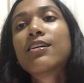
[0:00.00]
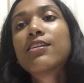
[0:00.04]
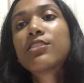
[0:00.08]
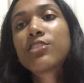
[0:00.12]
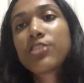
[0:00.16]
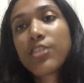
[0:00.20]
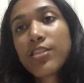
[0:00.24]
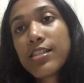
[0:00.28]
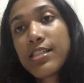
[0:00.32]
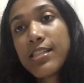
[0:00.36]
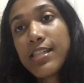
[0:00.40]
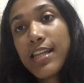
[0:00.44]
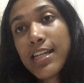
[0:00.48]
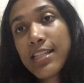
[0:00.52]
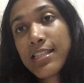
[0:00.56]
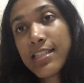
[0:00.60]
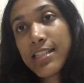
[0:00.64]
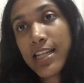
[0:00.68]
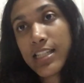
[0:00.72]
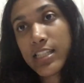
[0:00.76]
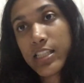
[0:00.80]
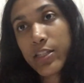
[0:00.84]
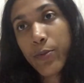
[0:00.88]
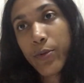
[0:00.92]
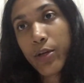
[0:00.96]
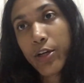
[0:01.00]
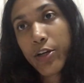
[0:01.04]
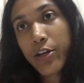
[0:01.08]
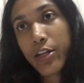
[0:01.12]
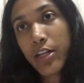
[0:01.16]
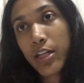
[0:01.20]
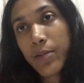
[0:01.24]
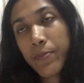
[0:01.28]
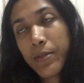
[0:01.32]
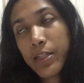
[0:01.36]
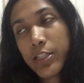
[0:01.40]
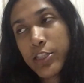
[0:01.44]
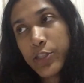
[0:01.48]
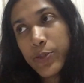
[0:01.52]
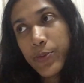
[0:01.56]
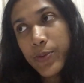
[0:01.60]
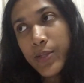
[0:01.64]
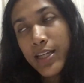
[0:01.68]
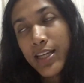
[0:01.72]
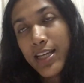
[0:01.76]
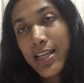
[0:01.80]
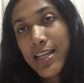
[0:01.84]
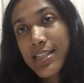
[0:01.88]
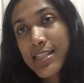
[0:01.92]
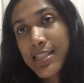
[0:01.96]
So this next test that we're going to be doing
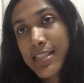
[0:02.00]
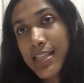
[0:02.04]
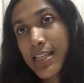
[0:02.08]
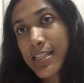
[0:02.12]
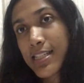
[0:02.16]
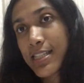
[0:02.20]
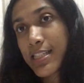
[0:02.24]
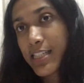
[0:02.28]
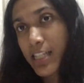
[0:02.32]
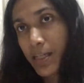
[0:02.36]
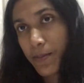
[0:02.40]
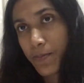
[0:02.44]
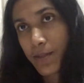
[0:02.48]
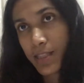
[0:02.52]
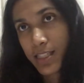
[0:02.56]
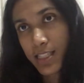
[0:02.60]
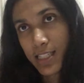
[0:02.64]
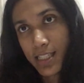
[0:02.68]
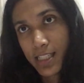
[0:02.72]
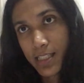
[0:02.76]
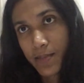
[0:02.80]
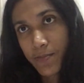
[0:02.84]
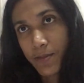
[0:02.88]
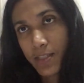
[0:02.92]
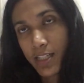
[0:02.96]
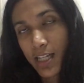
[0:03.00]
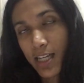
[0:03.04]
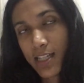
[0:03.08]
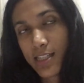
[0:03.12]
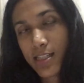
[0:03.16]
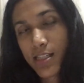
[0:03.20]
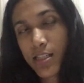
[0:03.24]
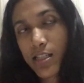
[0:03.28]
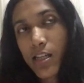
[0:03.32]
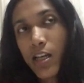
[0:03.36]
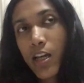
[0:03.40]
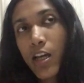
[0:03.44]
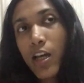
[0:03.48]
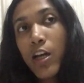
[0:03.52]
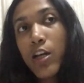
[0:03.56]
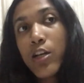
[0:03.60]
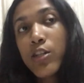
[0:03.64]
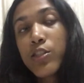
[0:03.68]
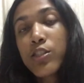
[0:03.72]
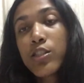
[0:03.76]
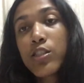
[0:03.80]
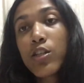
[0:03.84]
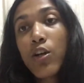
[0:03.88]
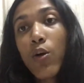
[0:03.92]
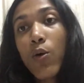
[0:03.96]
is the astigmatism test.
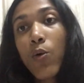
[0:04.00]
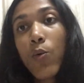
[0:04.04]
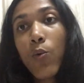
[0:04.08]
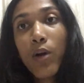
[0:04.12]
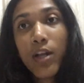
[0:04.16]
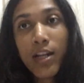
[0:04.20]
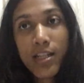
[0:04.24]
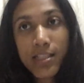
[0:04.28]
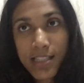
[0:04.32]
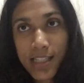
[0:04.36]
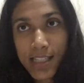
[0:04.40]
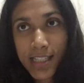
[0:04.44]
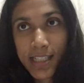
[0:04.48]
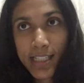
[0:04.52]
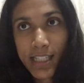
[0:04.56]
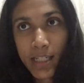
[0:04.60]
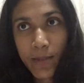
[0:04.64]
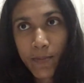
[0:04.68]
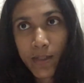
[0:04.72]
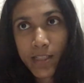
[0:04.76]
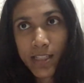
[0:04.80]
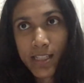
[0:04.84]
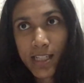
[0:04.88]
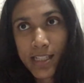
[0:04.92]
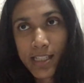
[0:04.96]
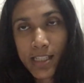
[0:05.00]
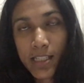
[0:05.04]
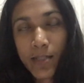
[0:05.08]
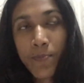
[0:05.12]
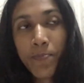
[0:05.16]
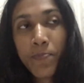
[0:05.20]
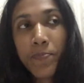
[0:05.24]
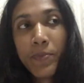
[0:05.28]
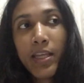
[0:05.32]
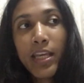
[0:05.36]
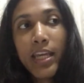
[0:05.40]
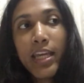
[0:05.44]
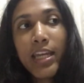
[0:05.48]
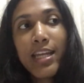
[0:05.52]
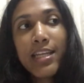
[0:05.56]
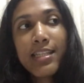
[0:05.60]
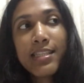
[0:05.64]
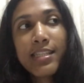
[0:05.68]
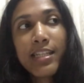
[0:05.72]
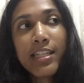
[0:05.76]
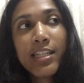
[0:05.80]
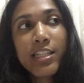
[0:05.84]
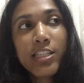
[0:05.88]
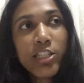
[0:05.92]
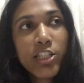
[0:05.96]
So what is astigmatism? It is a
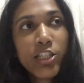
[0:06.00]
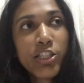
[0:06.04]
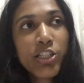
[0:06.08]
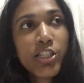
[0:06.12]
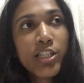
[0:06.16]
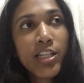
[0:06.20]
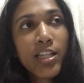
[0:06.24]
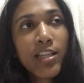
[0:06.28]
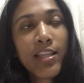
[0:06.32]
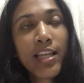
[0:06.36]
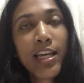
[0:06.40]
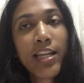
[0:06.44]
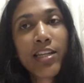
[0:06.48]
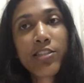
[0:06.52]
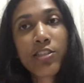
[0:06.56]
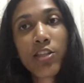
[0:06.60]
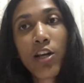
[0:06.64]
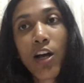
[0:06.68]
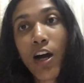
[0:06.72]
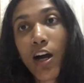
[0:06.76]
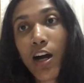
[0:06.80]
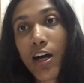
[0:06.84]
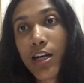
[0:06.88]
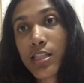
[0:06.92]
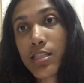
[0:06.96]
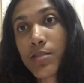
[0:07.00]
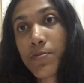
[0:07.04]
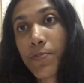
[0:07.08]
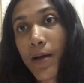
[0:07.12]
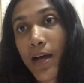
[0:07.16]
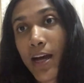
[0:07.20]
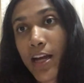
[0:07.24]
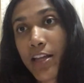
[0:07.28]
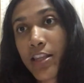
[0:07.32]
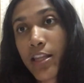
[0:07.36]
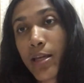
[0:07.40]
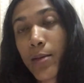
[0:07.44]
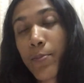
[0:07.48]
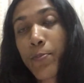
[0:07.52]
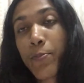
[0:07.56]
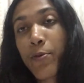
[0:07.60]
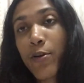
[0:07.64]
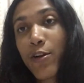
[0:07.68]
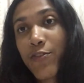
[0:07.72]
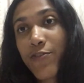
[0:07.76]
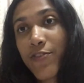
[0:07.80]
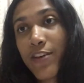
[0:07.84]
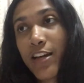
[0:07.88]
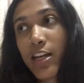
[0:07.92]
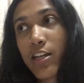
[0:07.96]
condition that is caused by the
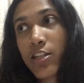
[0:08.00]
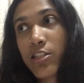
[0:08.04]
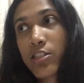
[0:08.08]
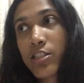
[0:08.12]
imperfect